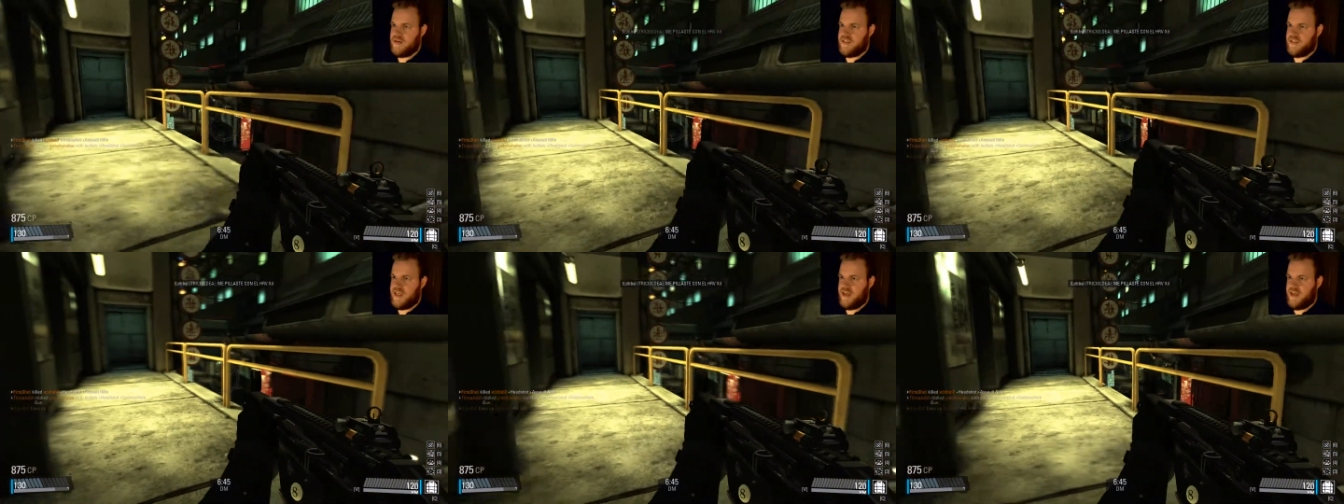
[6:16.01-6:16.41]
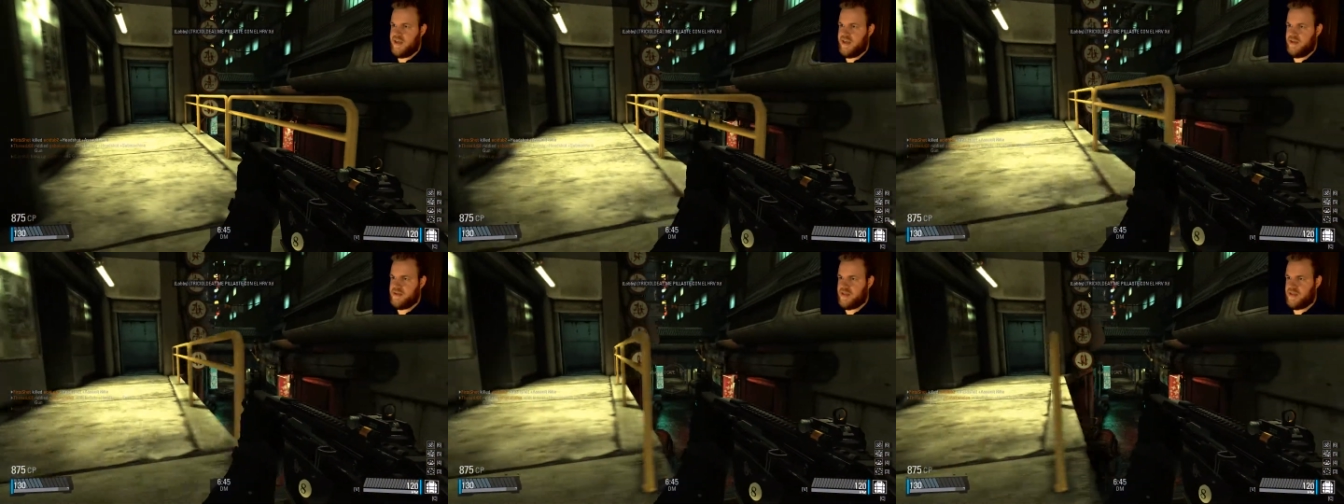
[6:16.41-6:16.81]

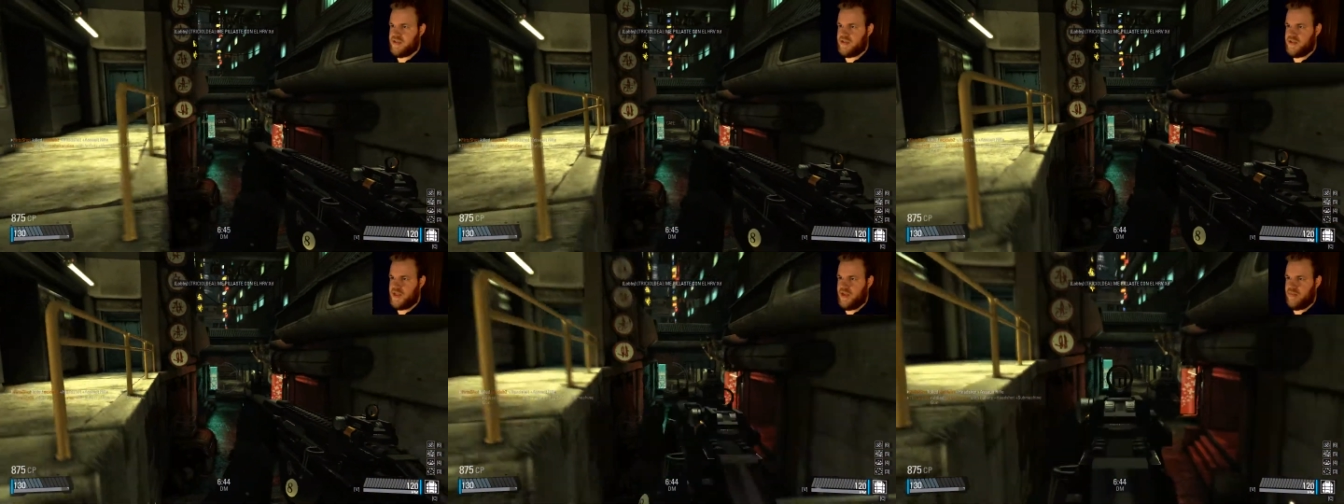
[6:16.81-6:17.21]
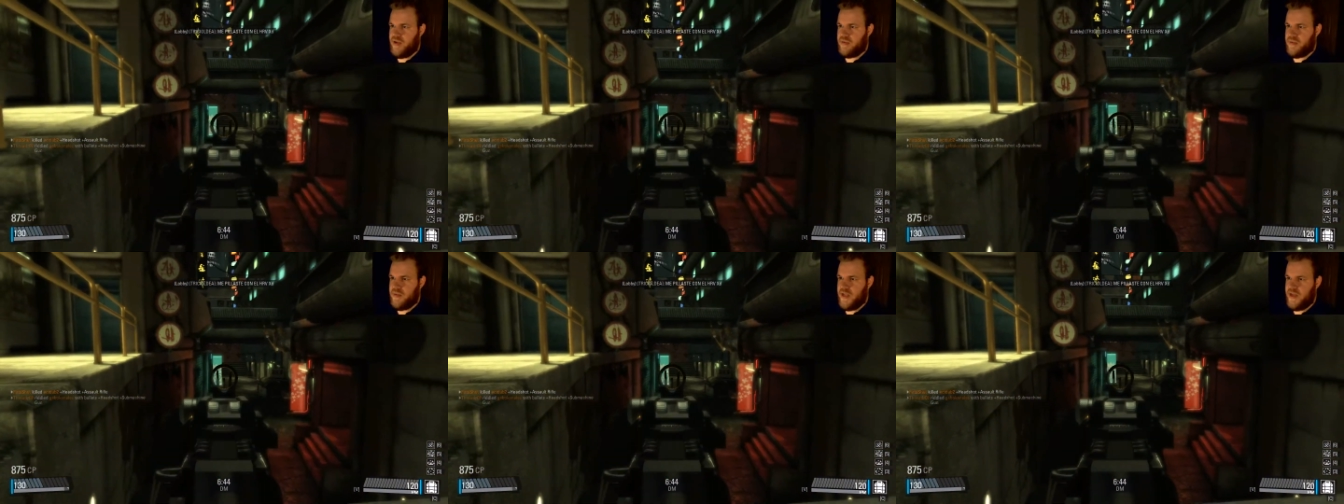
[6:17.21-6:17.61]
Sadly, such shall
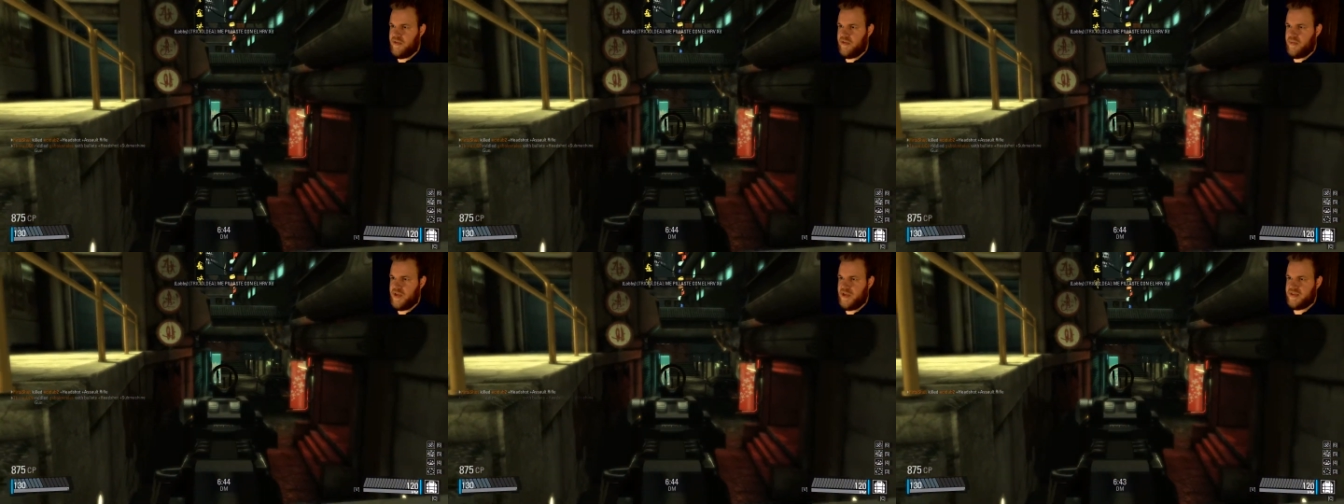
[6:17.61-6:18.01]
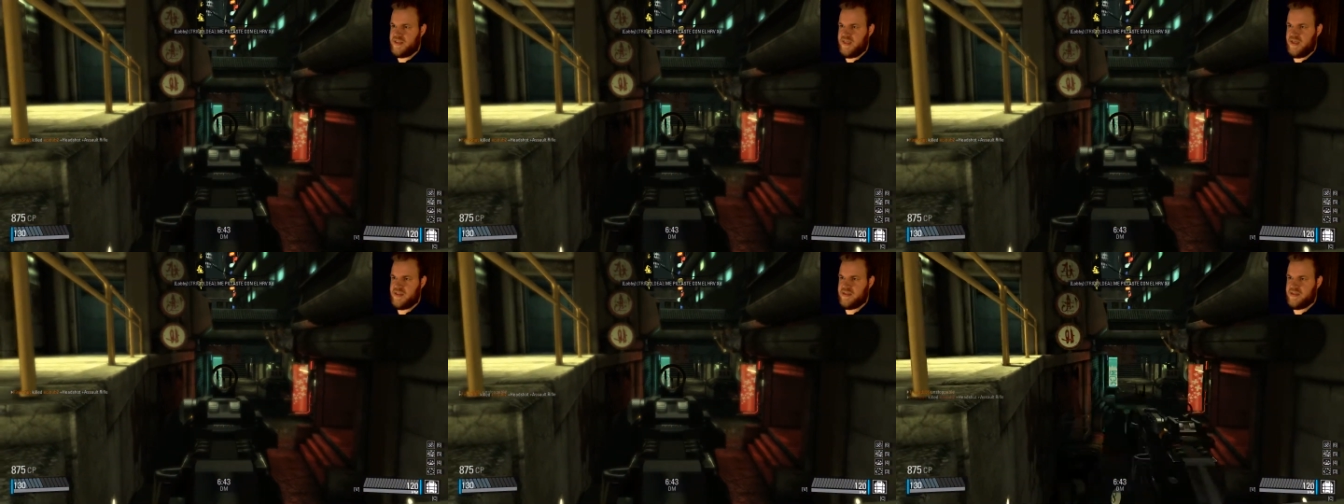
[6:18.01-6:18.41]
probably never be,
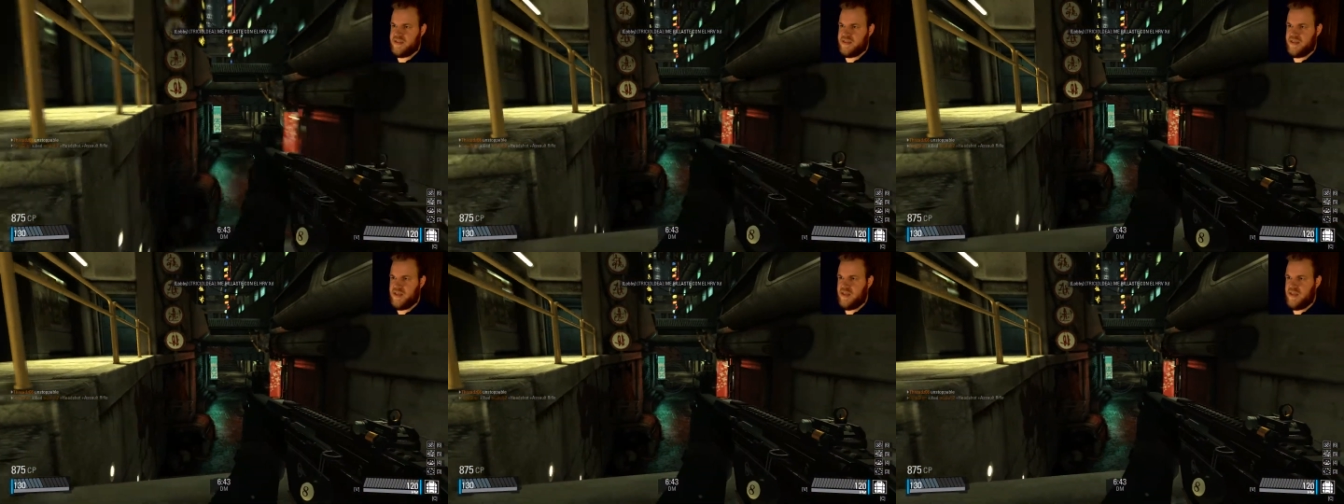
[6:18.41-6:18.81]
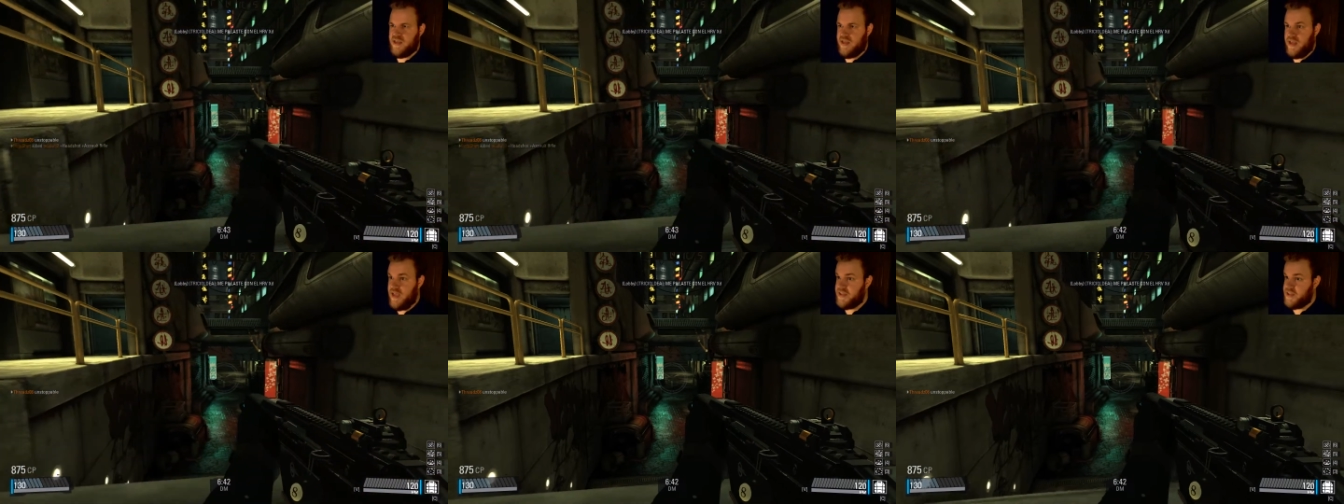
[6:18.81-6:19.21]
seeing as
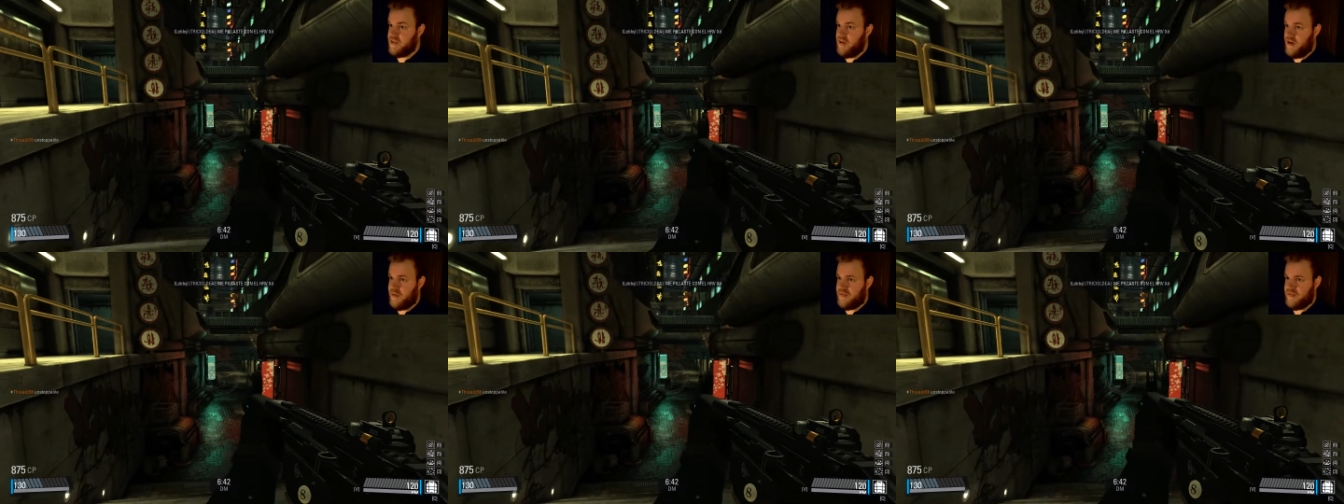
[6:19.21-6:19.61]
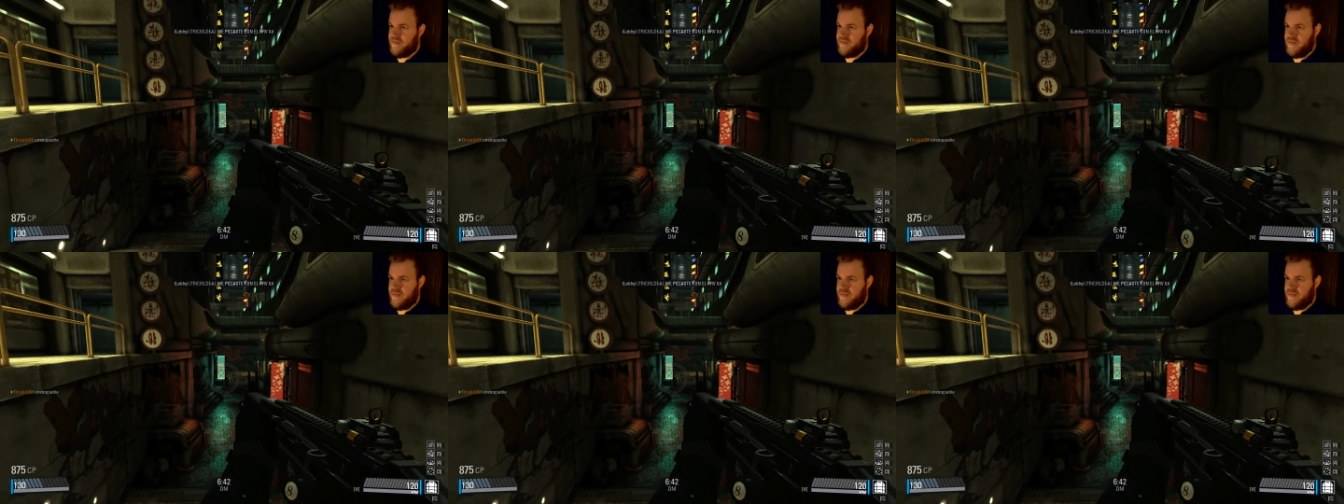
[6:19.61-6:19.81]
he's in Europe,